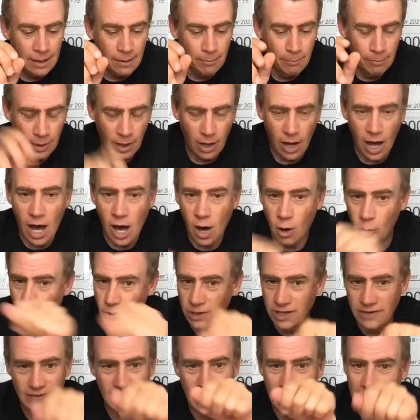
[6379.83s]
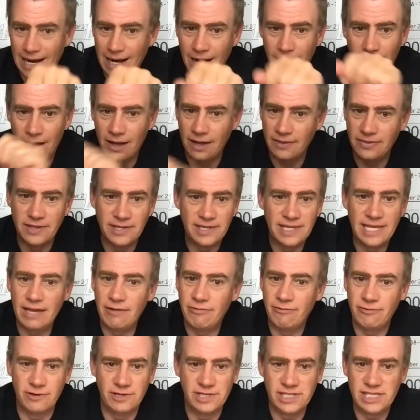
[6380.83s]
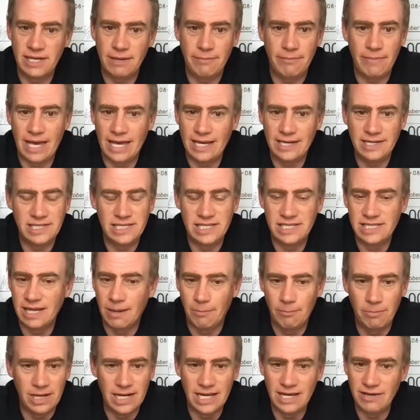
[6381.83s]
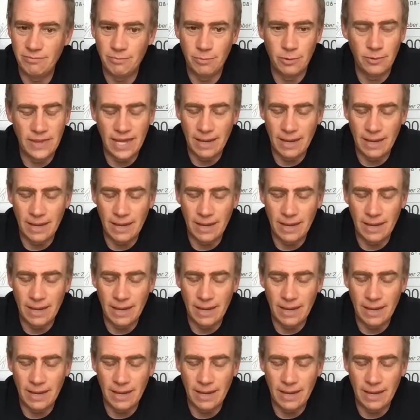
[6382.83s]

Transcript: But holding that line, the difference it makes is unbelievable.